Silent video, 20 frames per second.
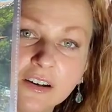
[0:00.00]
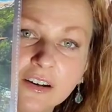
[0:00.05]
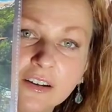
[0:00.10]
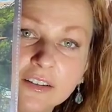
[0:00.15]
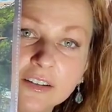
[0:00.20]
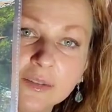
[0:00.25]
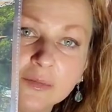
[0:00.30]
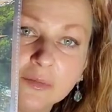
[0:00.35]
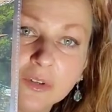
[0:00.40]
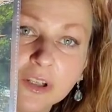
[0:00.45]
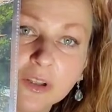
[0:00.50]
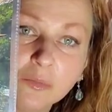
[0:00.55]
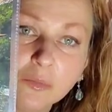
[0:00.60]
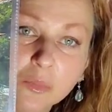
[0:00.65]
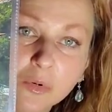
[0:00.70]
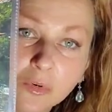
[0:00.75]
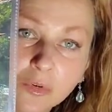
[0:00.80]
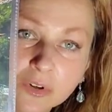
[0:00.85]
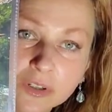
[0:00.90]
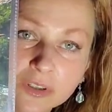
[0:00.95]
the main
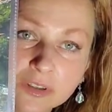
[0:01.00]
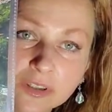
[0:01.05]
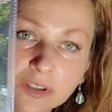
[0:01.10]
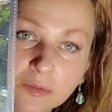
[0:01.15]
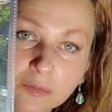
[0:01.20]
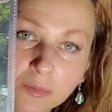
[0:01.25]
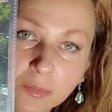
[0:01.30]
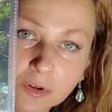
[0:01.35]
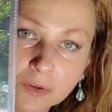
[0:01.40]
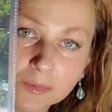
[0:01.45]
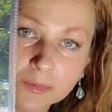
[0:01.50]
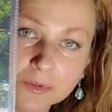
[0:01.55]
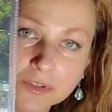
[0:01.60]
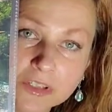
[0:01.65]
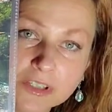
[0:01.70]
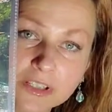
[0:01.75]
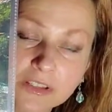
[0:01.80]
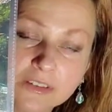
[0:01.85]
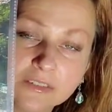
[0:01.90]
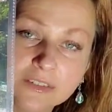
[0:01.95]
point and
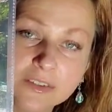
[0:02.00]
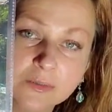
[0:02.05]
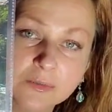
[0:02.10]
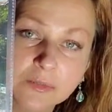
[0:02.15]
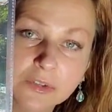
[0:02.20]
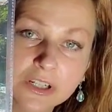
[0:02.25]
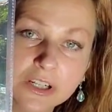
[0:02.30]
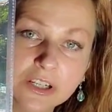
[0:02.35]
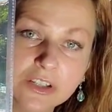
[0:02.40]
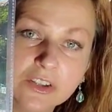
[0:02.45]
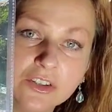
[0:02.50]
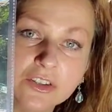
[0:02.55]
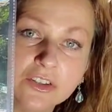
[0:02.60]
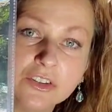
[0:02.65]
purpose of the bridge